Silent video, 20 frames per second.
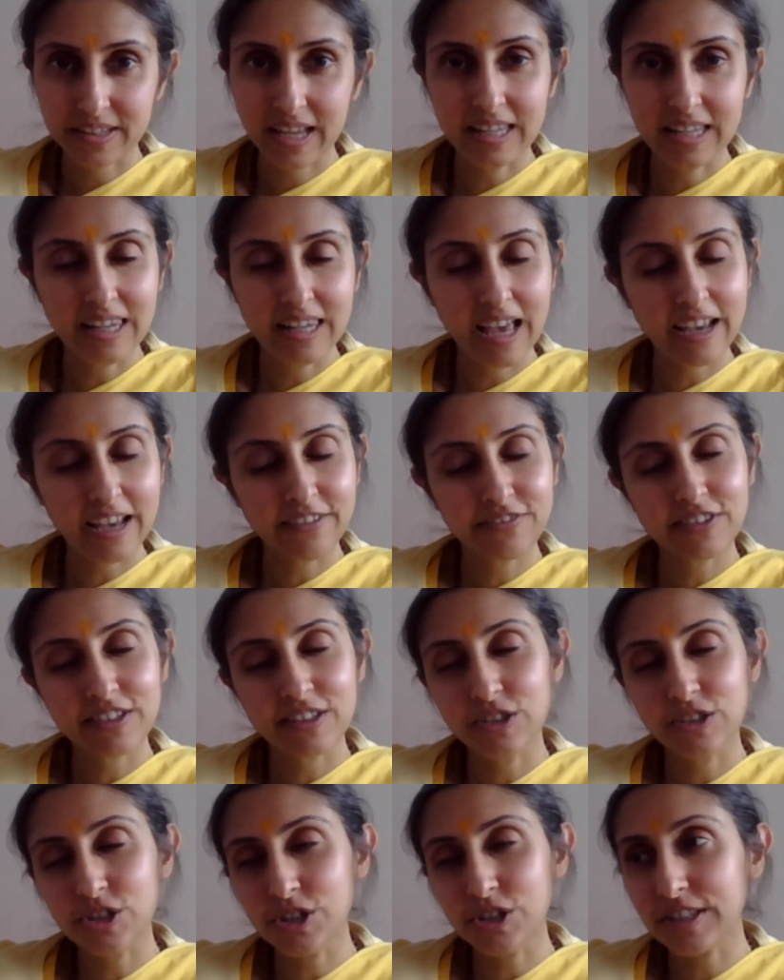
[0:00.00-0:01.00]
And life
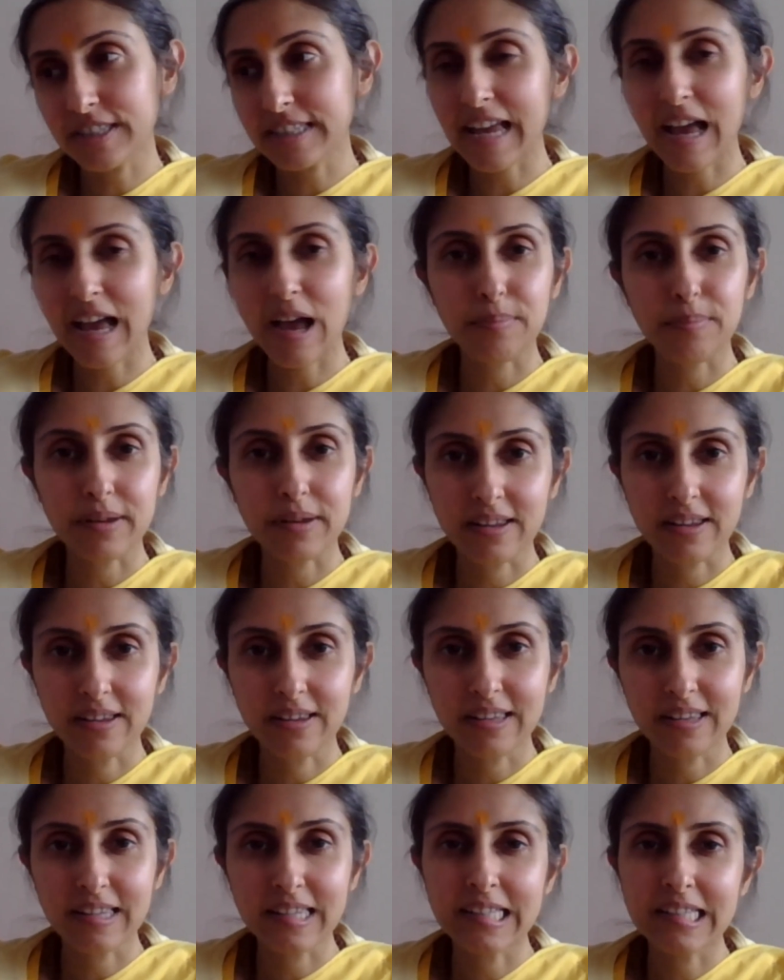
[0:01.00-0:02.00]
is just happening
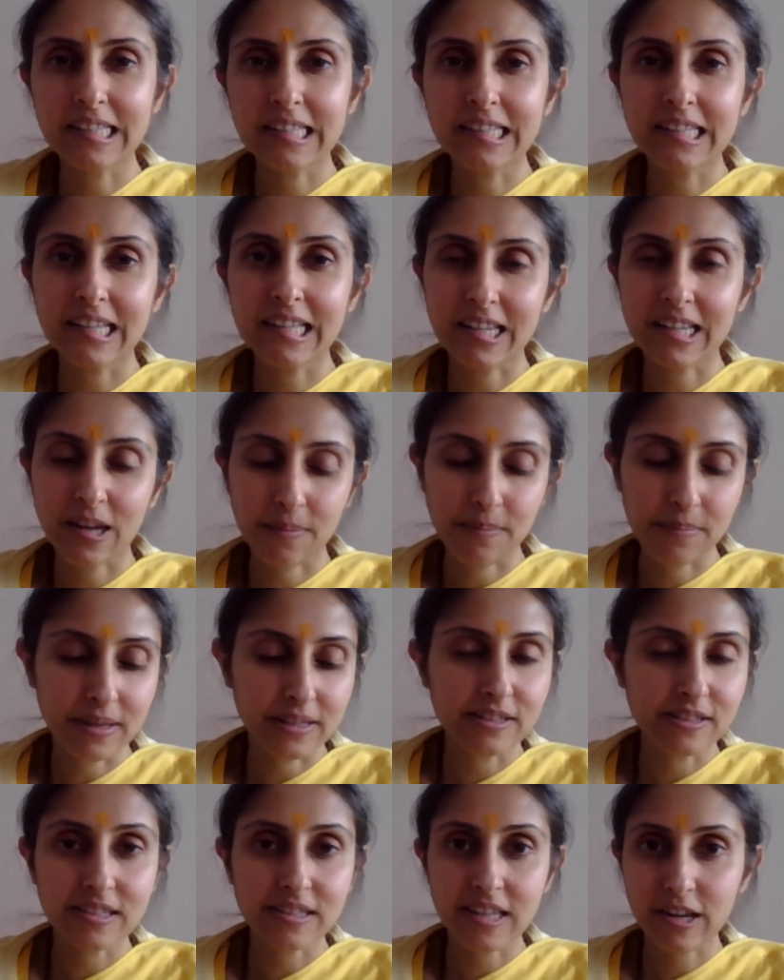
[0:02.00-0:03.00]
in and
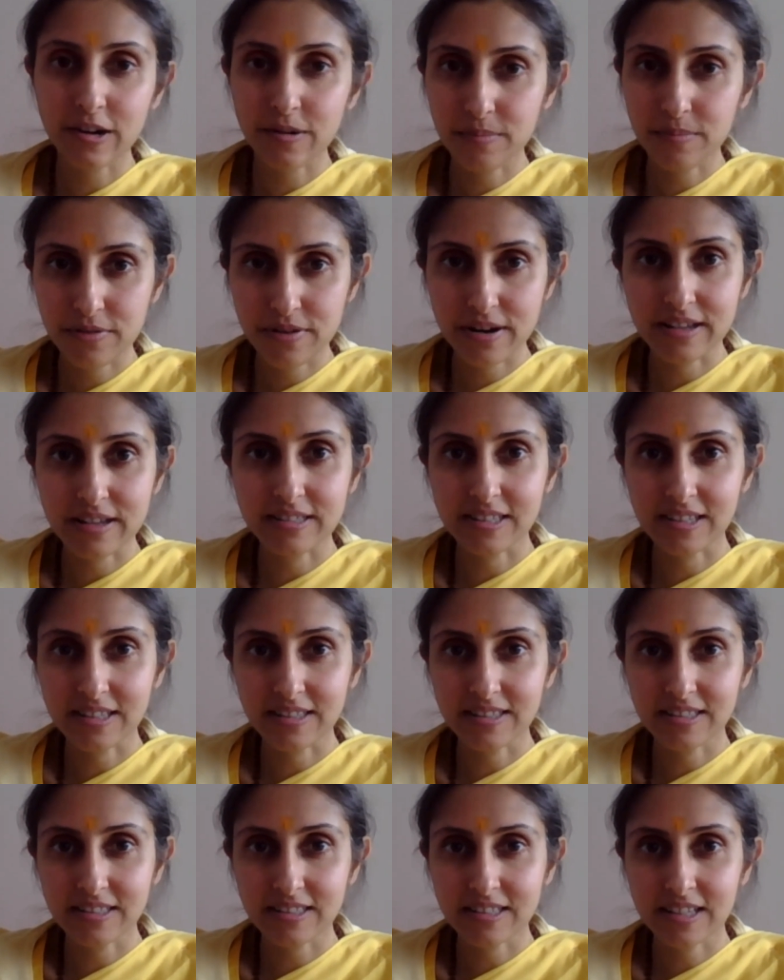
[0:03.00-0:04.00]
amidst their
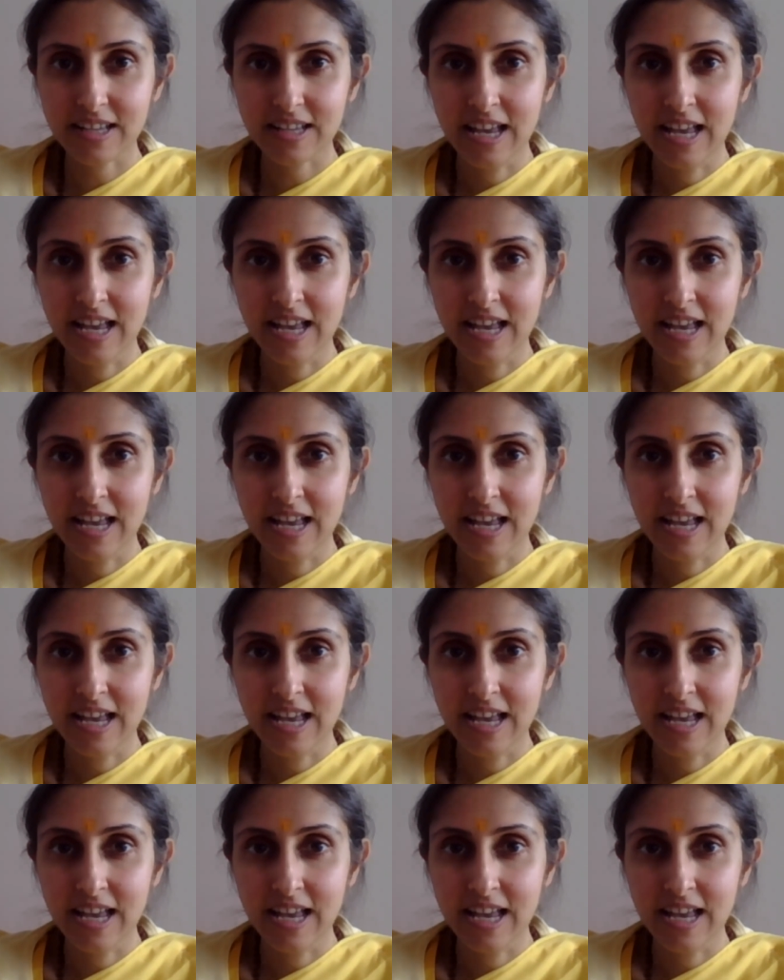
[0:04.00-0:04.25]
presence.